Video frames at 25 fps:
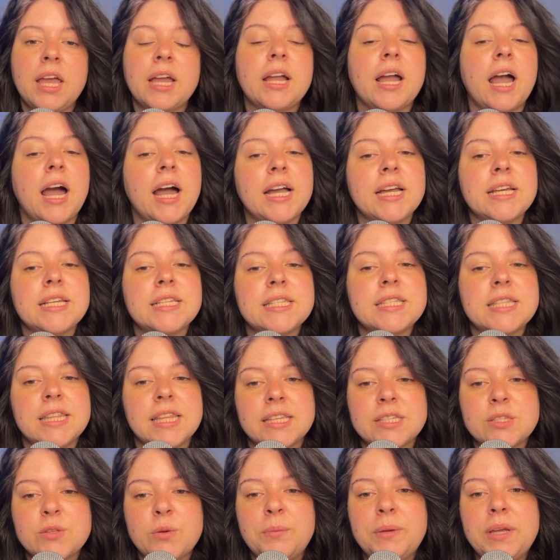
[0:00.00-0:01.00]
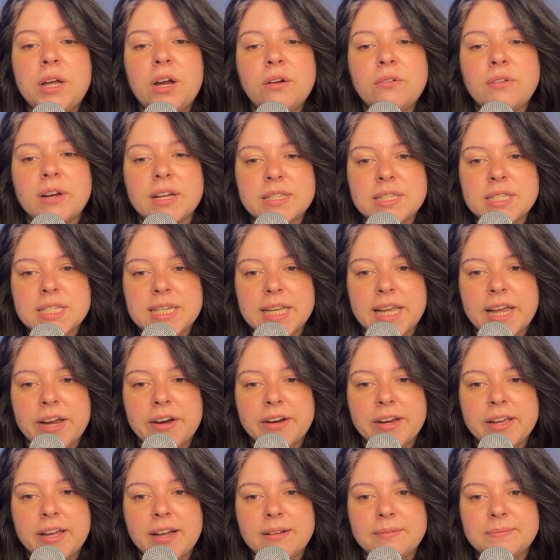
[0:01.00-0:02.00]
Guys, this will be our resting
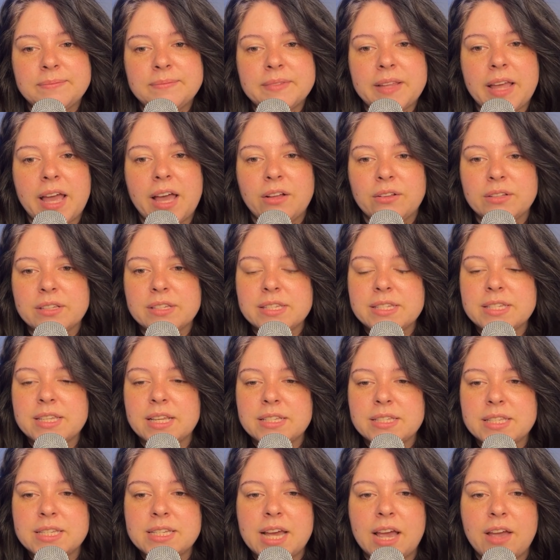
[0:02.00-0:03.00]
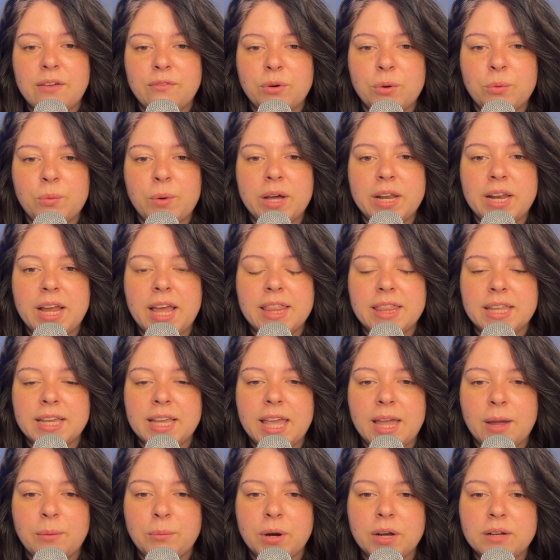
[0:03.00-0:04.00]
area, Elton says to everyone and the
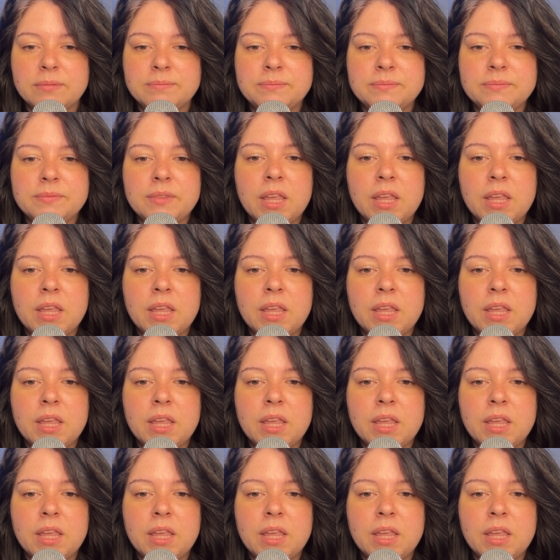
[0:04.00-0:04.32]
camera.